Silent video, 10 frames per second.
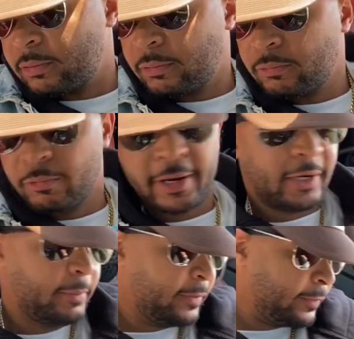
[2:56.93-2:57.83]
ready
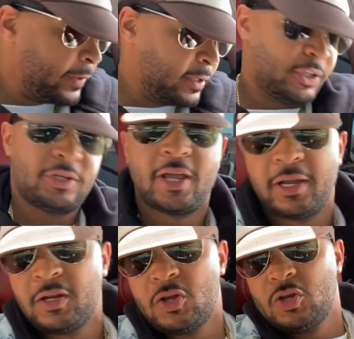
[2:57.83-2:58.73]
to be finished
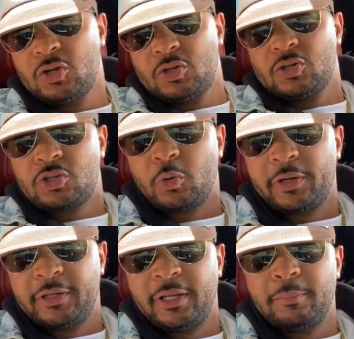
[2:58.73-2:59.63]
yet so
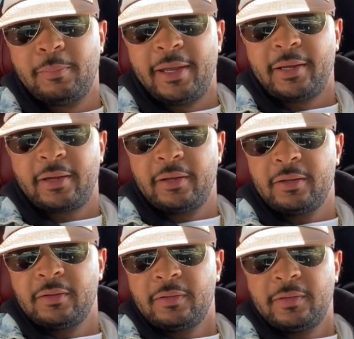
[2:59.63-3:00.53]
it didn't make
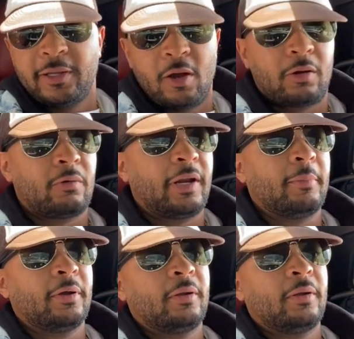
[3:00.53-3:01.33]
the Autorama.